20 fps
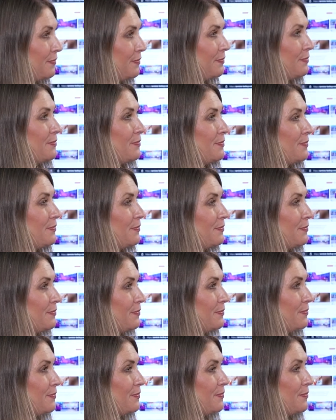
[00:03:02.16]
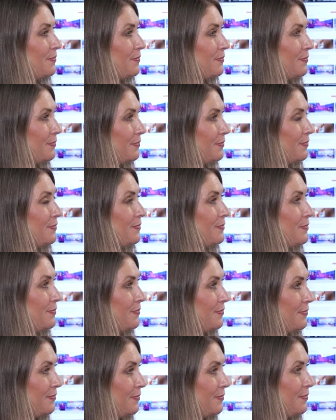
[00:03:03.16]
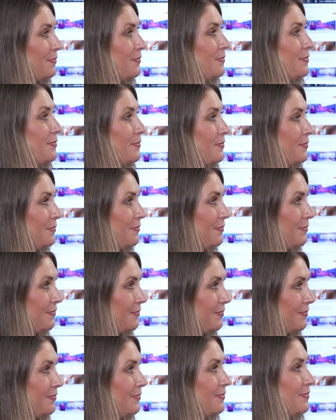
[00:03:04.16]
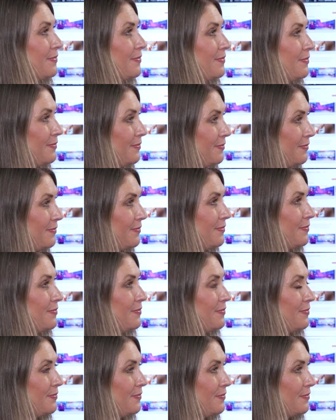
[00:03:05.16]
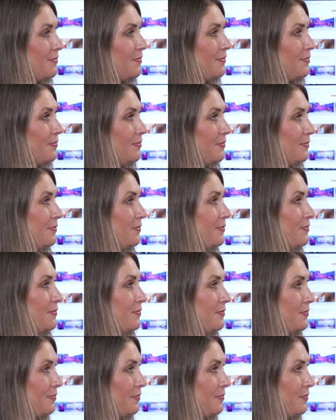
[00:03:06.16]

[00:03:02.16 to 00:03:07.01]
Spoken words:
(silent)